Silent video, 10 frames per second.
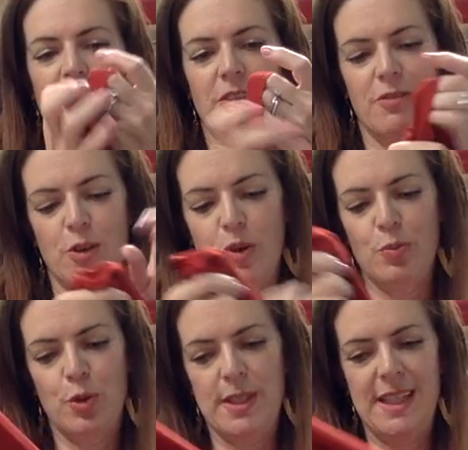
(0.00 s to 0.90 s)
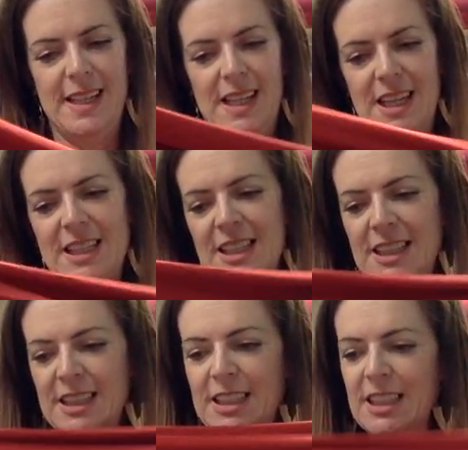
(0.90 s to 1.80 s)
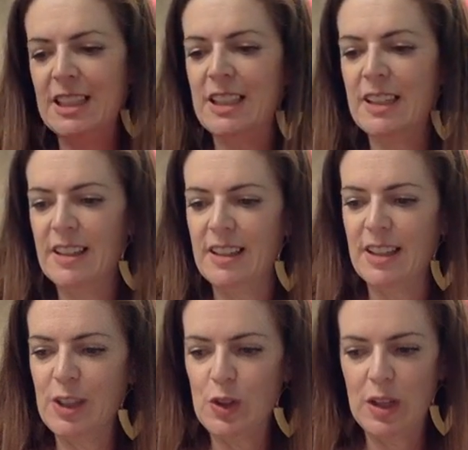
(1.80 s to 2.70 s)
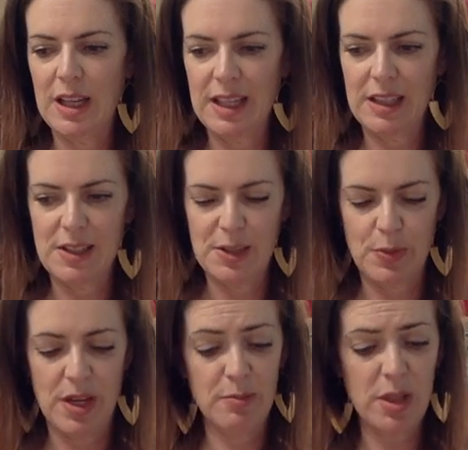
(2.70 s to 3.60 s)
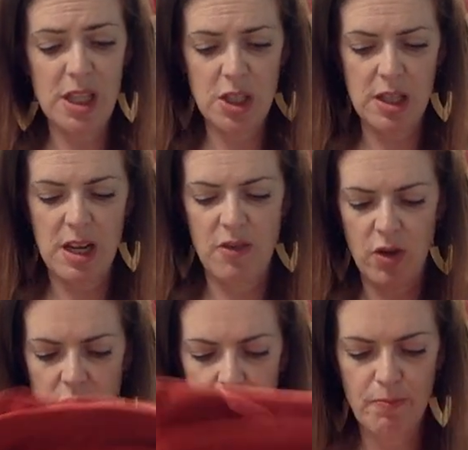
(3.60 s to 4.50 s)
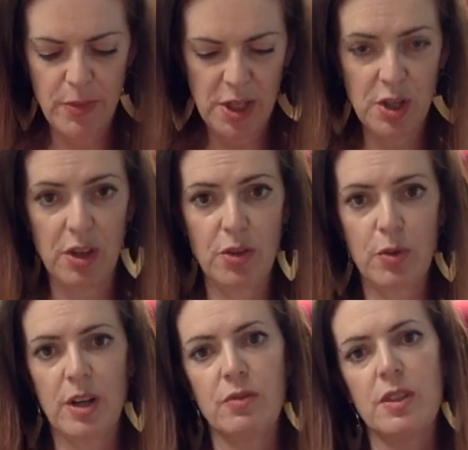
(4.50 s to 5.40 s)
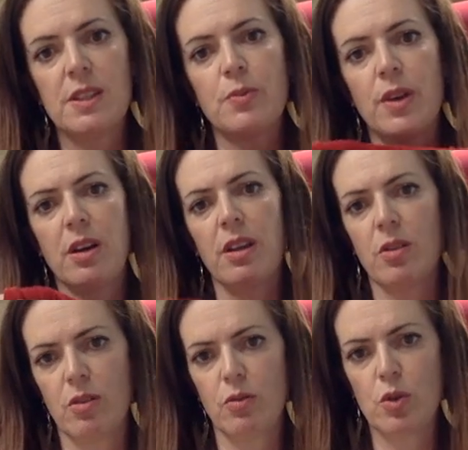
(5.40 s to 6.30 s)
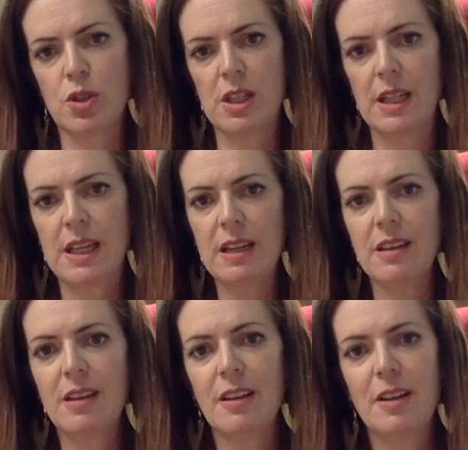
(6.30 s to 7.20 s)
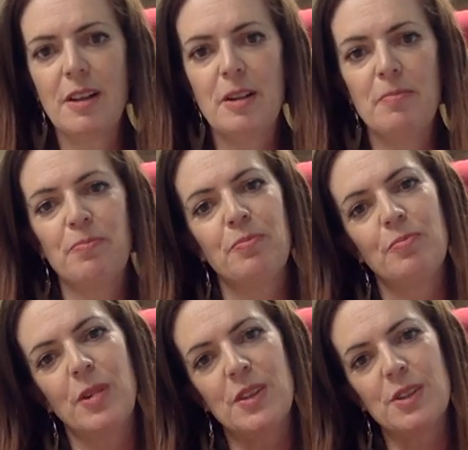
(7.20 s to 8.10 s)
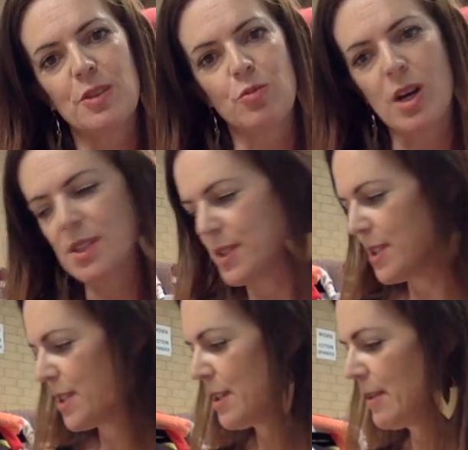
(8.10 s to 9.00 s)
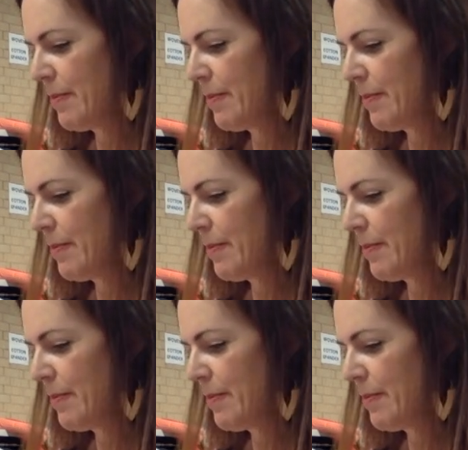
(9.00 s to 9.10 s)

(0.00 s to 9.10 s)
A very pretty colour. I do like this one, but I don't have a matching thread for this one either, unfortunately. But this is Rust.